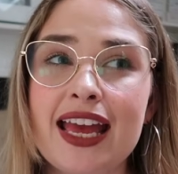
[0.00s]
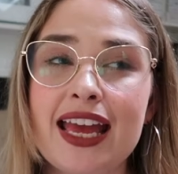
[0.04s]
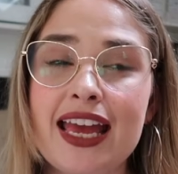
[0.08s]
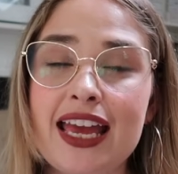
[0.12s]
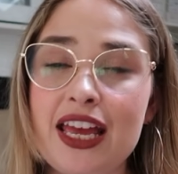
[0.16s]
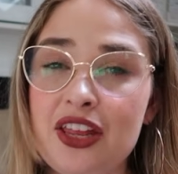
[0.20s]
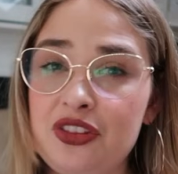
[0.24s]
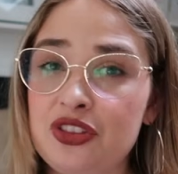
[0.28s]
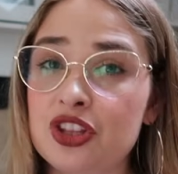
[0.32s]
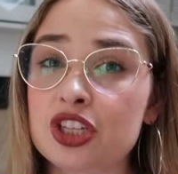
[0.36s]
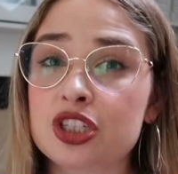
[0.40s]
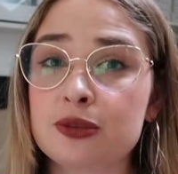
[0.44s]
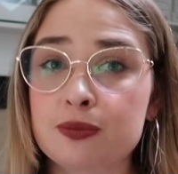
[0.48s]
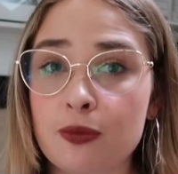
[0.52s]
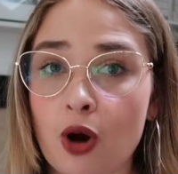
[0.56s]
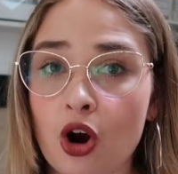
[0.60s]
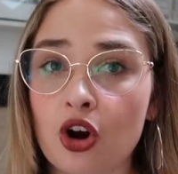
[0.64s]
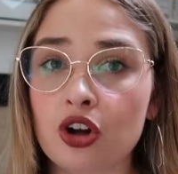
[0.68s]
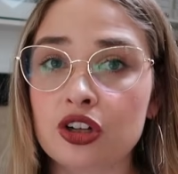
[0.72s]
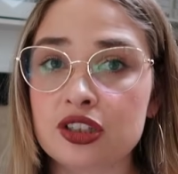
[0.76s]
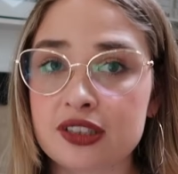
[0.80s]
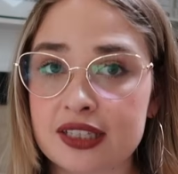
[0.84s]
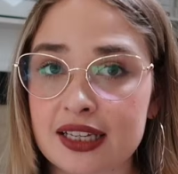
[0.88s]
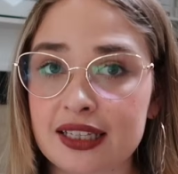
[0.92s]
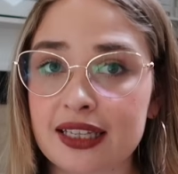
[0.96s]
in this
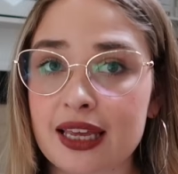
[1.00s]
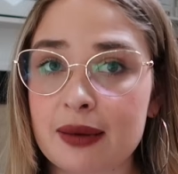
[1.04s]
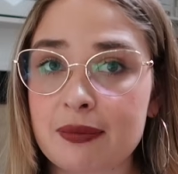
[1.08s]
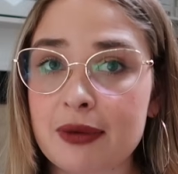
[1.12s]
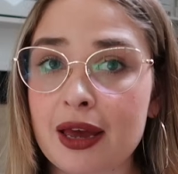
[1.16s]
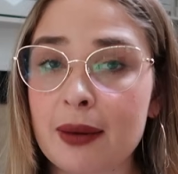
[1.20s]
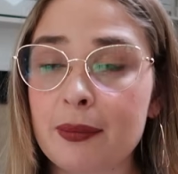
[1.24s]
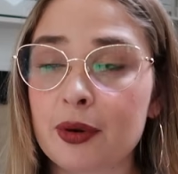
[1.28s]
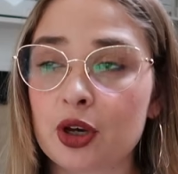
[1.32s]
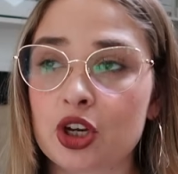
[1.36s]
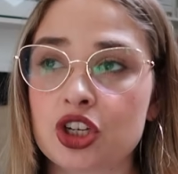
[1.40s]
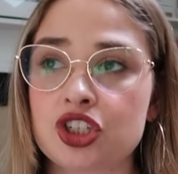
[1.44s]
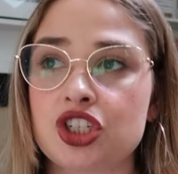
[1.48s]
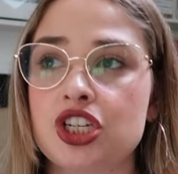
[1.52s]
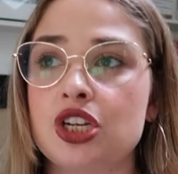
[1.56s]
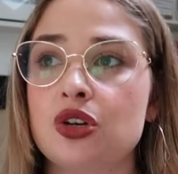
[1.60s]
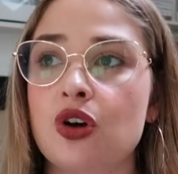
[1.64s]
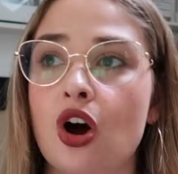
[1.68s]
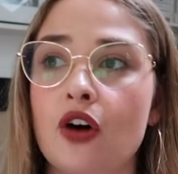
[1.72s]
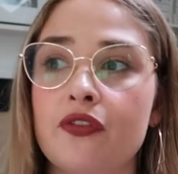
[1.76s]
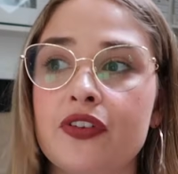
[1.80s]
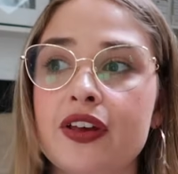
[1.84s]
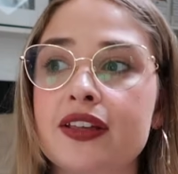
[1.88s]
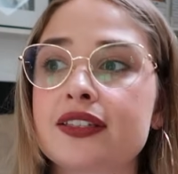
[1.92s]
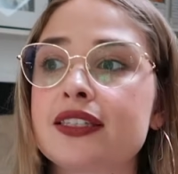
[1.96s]
moral dilemma because she
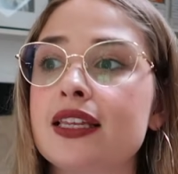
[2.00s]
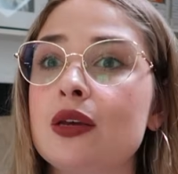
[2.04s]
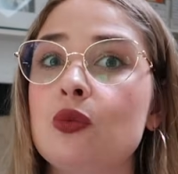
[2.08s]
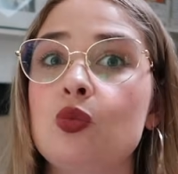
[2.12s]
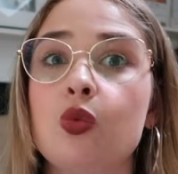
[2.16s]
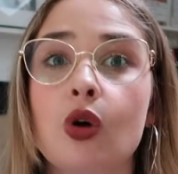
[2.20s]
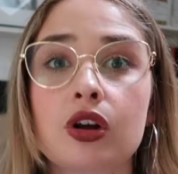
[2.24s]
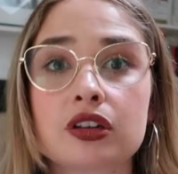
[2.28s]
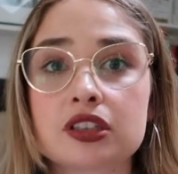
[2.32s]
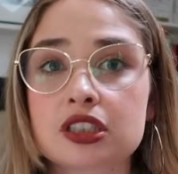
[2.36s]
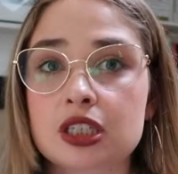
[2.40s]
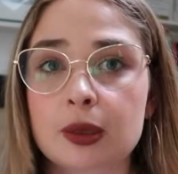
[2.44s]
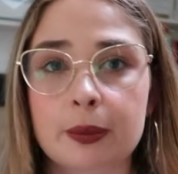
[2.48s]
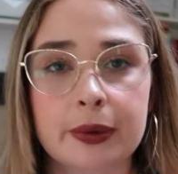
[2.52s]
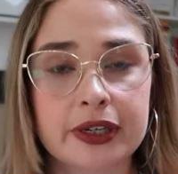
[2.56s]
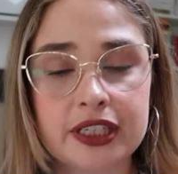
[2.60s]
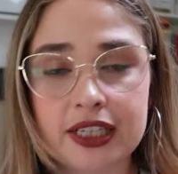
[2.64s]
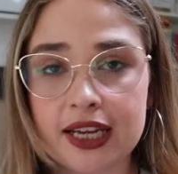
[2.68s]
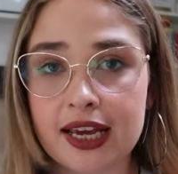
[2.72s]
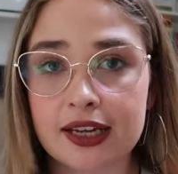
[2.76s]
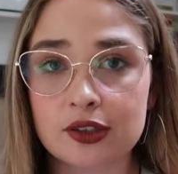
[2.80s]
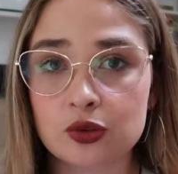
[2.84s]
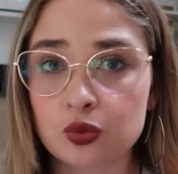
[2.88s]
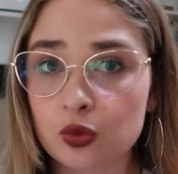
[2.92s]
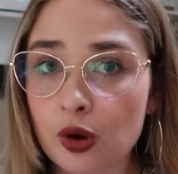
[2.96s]
obviously wants to
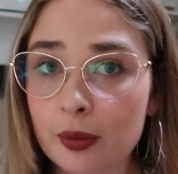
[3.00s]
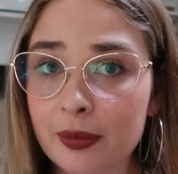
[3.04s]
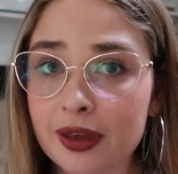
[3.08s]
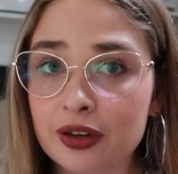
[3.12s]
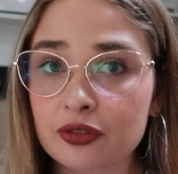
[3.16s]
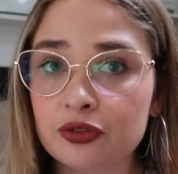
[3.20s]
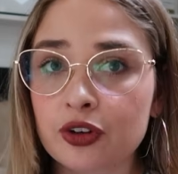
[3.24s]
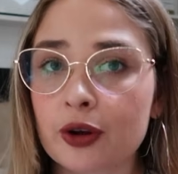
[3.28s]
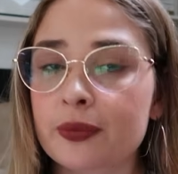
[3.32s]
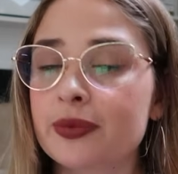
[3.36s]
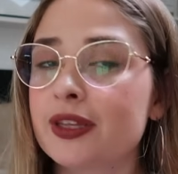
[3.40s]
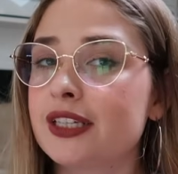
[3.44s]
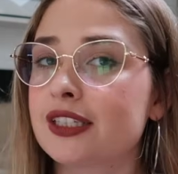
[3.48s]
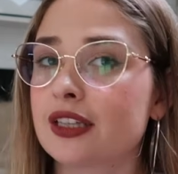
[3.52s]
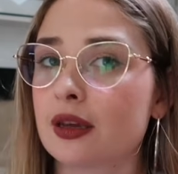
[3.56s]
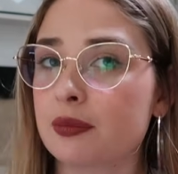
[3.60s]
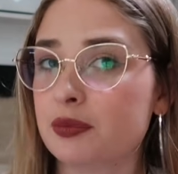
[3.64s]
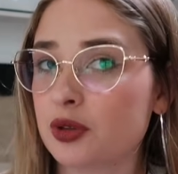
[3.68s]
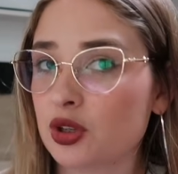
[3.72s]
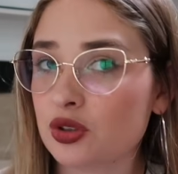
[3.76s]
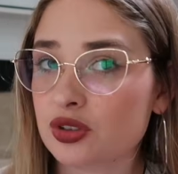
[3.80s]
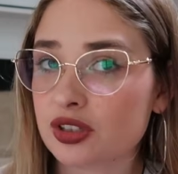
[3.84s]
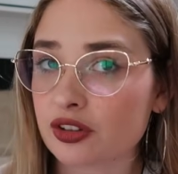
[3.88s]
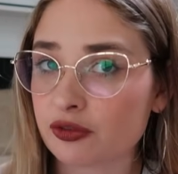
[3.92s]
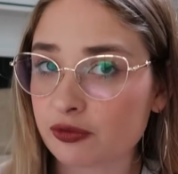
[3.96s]
protect women from these
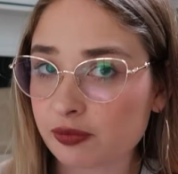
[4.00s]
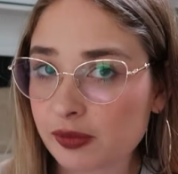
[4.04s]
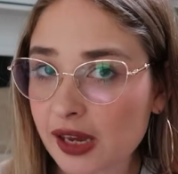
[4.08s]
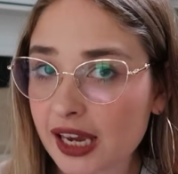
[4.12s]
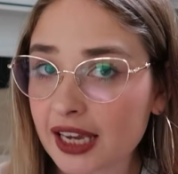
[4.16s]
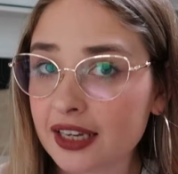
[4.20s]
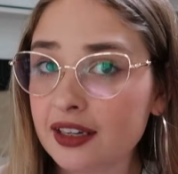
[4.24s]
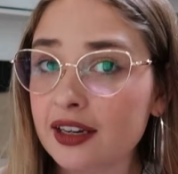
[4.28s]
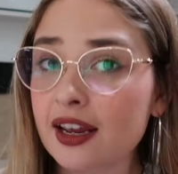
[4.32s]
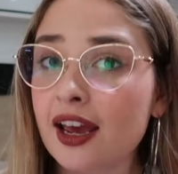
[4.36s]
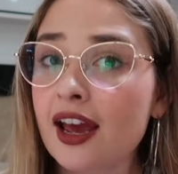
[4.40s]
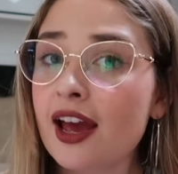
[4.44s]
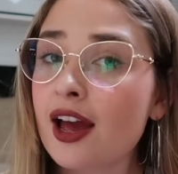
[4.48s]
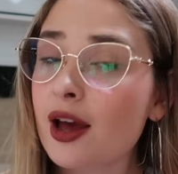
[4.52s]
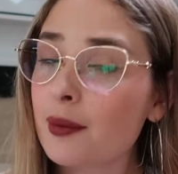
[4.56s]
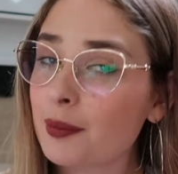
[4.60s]
abusive men,